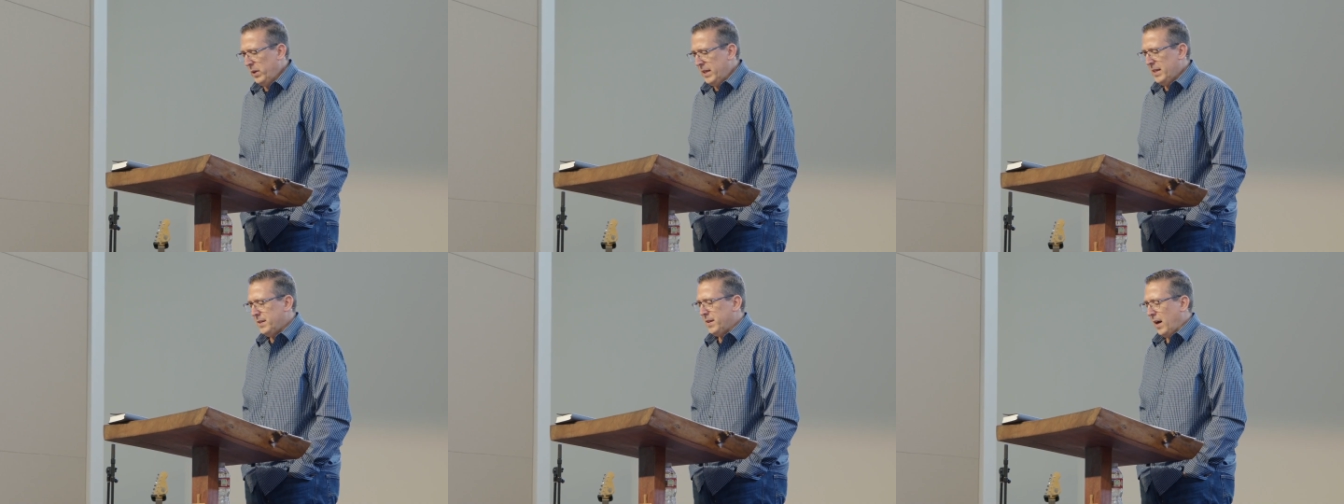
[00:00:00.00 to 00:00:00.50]

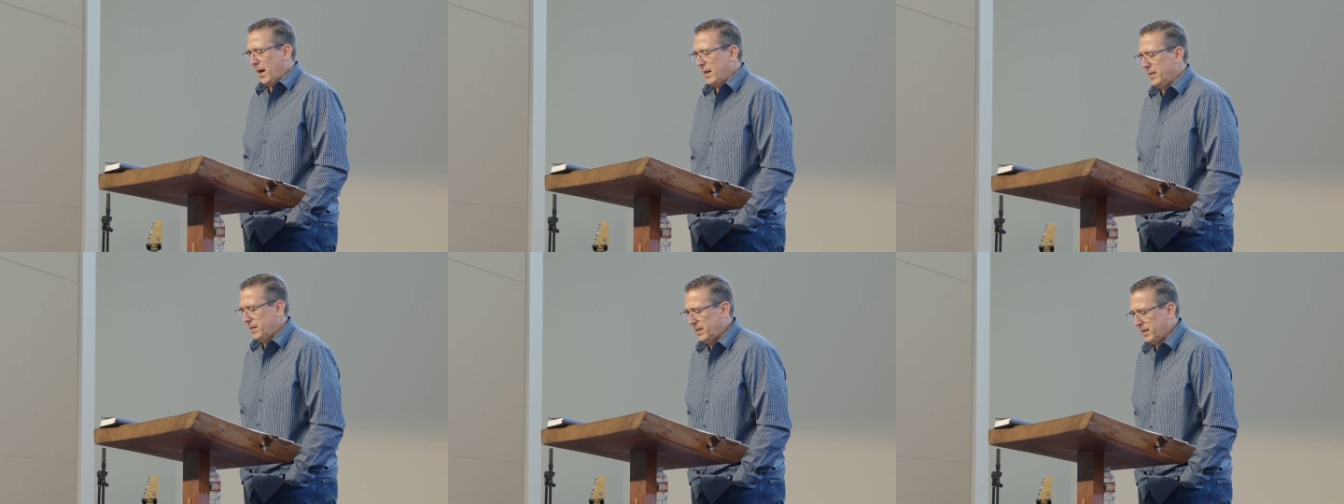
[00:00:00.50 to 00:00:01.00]
his
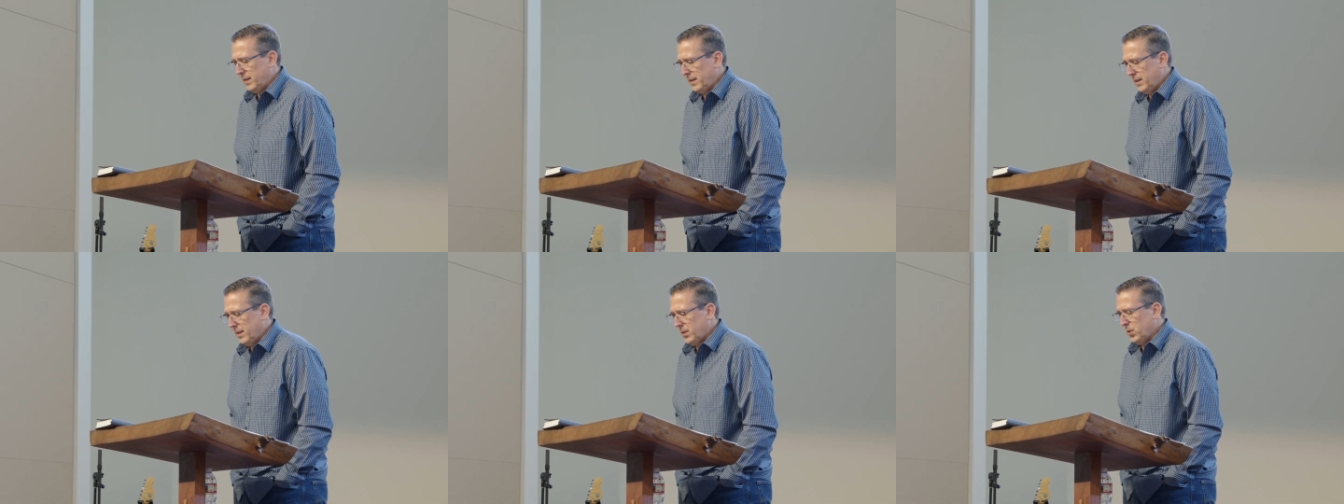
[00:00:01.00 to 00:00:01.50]
eyes
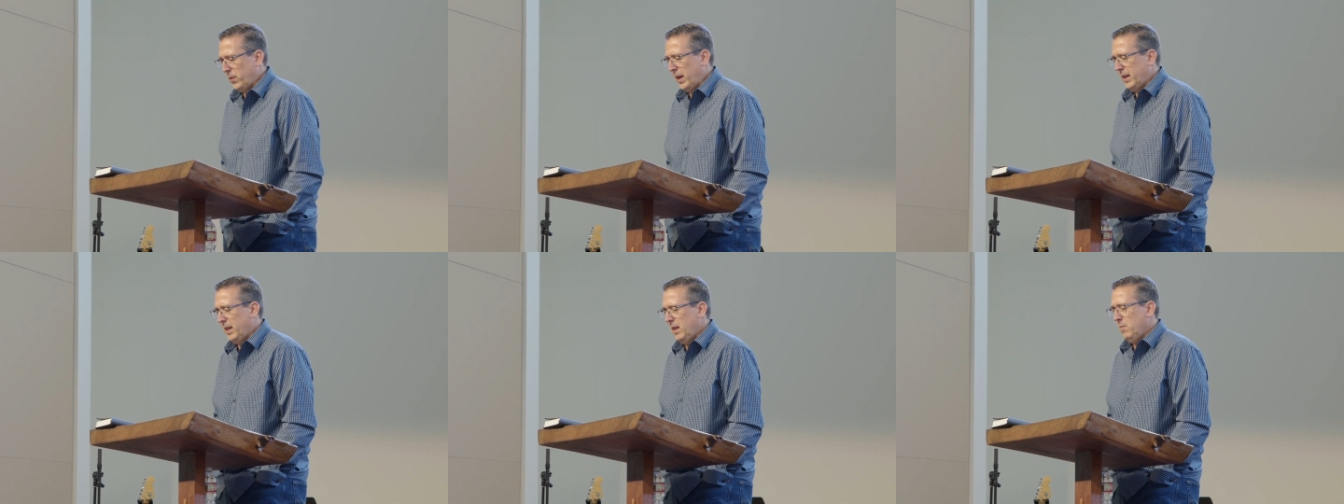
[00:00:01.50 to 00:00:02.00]
so that
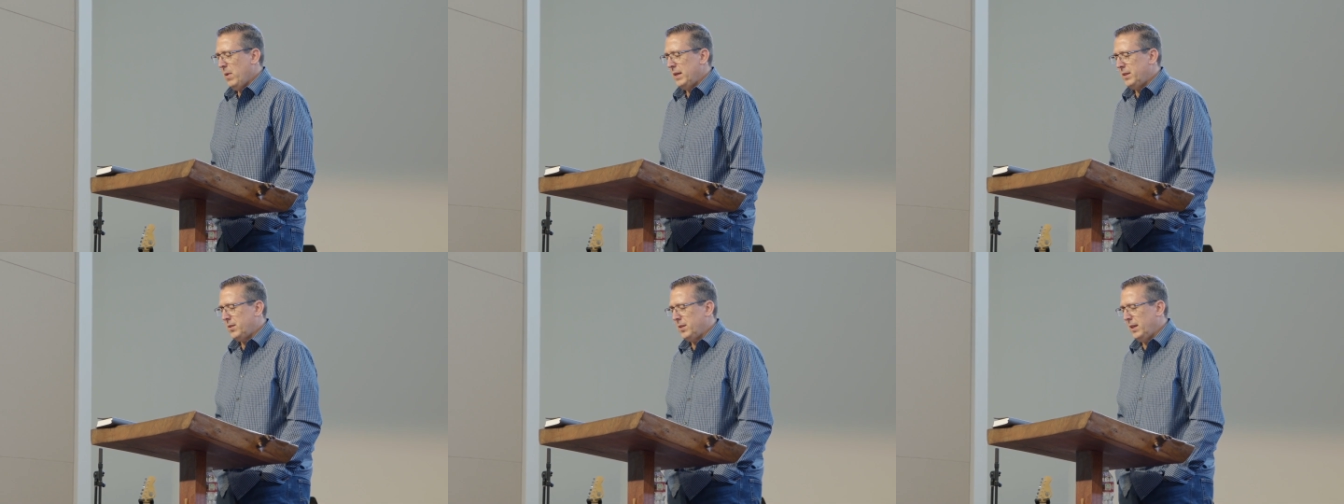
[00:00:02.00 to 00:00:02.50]
he
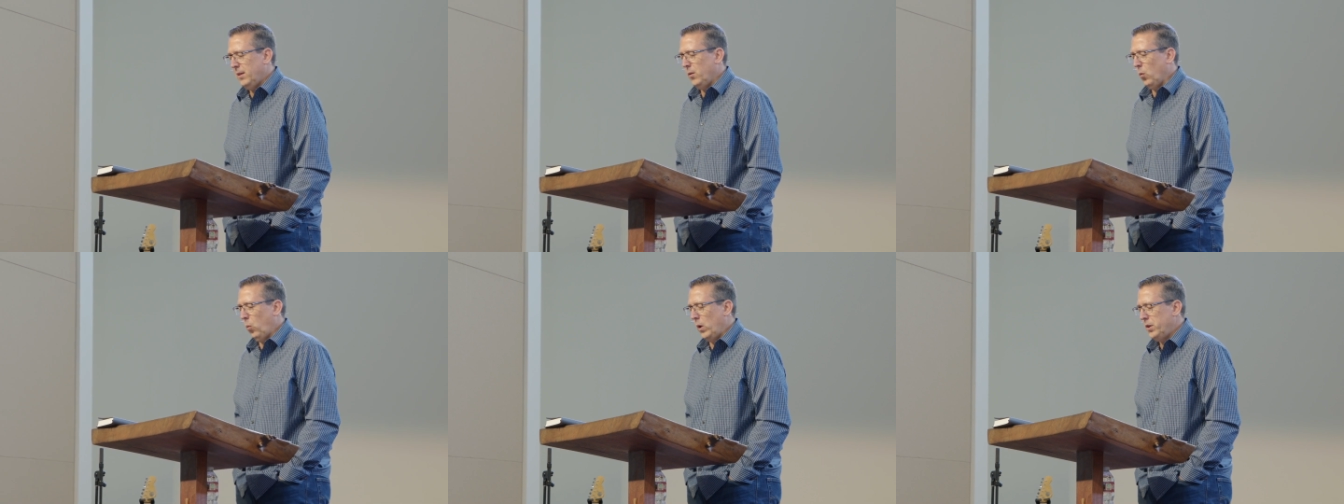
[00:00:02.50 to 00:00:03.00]
might see the
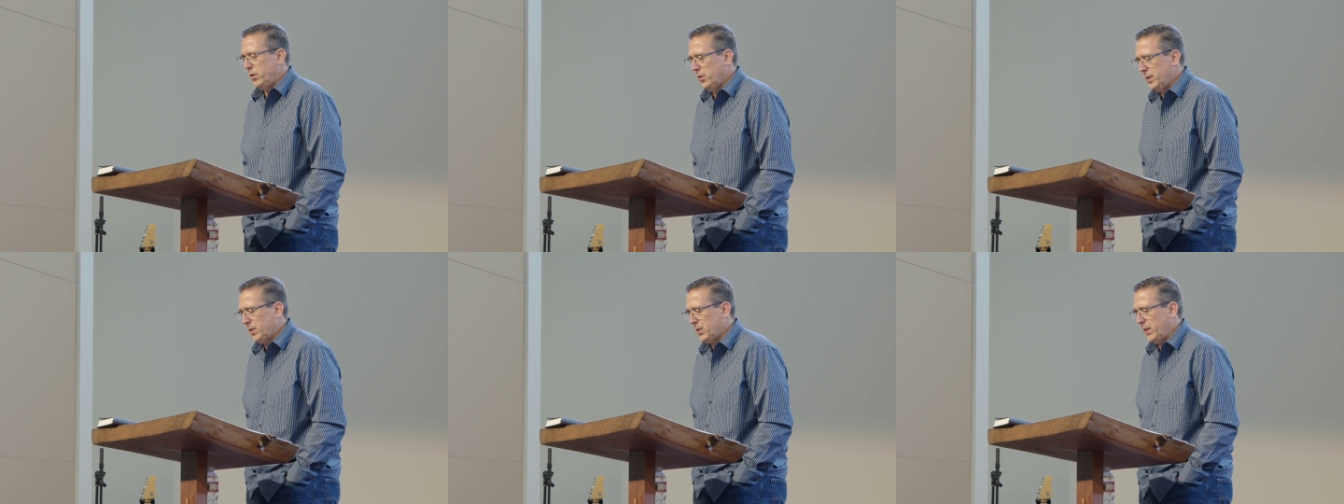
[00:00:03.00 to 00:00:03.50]

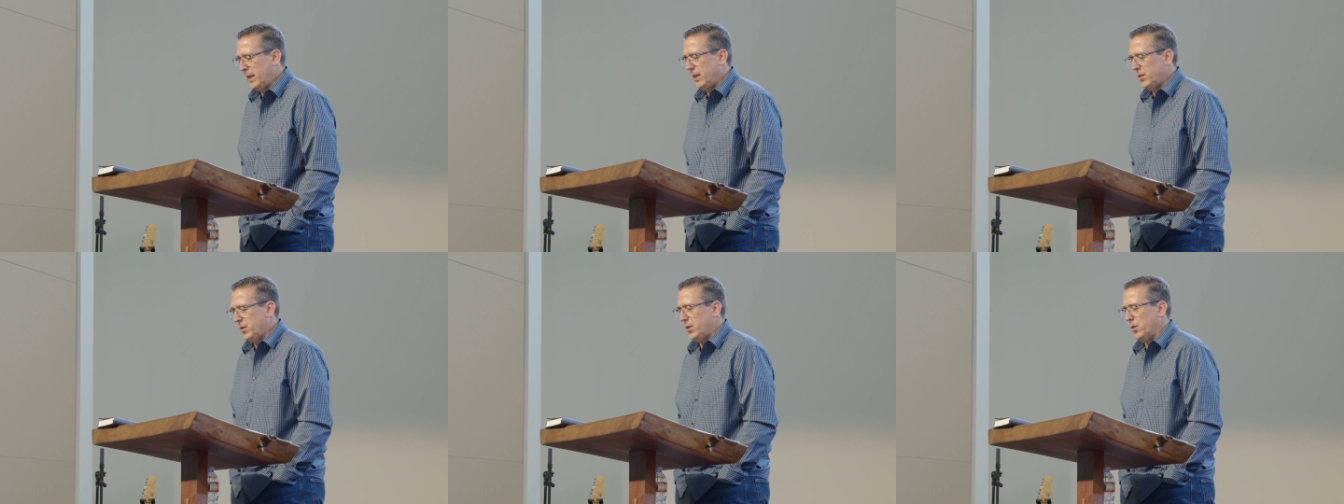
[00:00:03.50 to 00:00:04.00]
wondrous
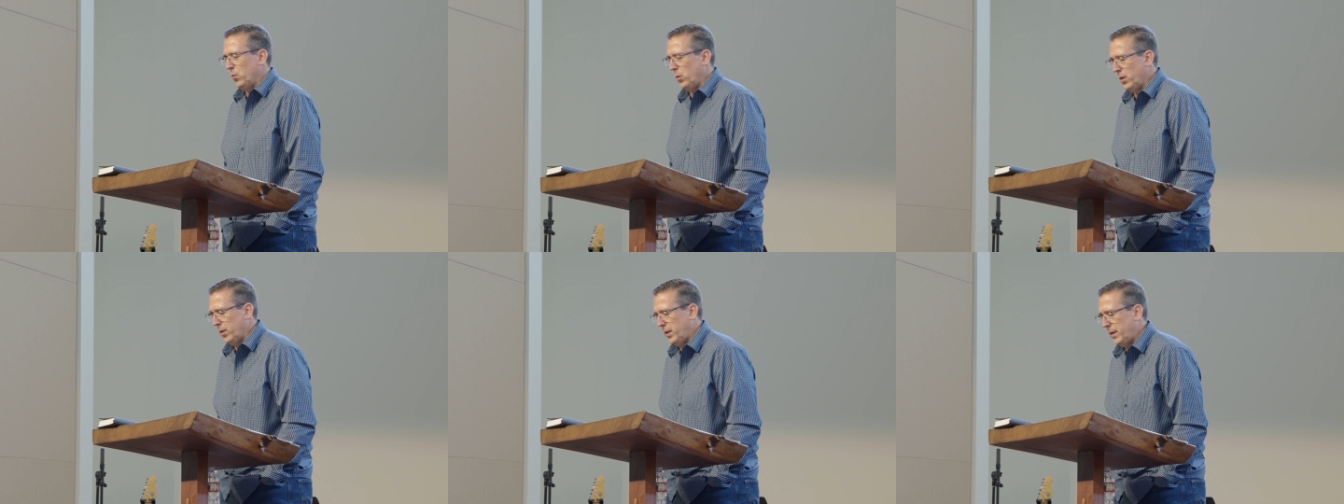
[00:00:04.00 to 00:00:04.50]
things in your
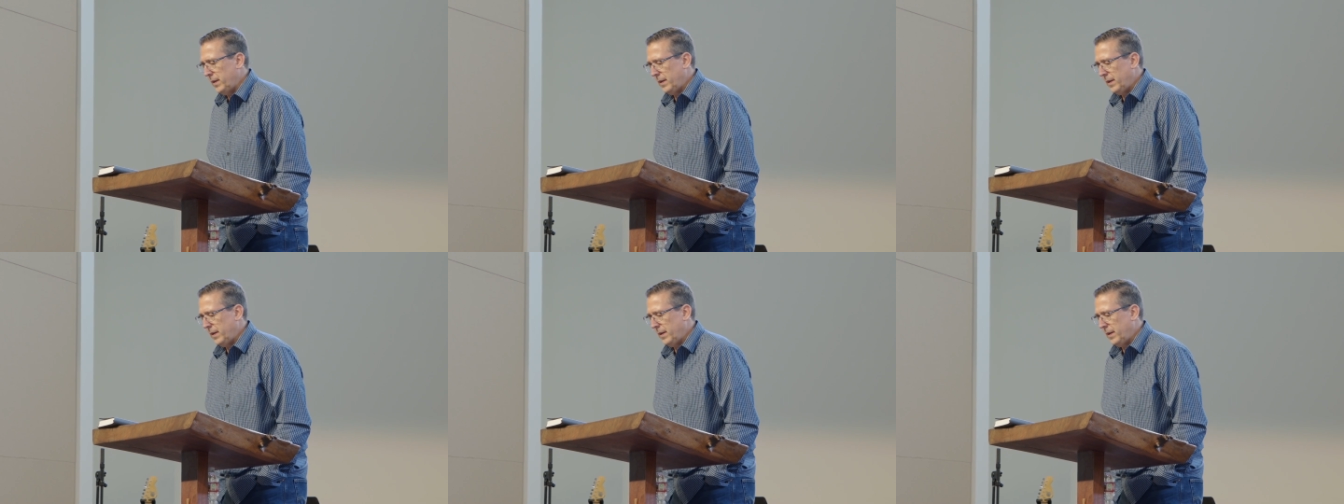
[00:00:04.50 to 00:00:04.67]
word.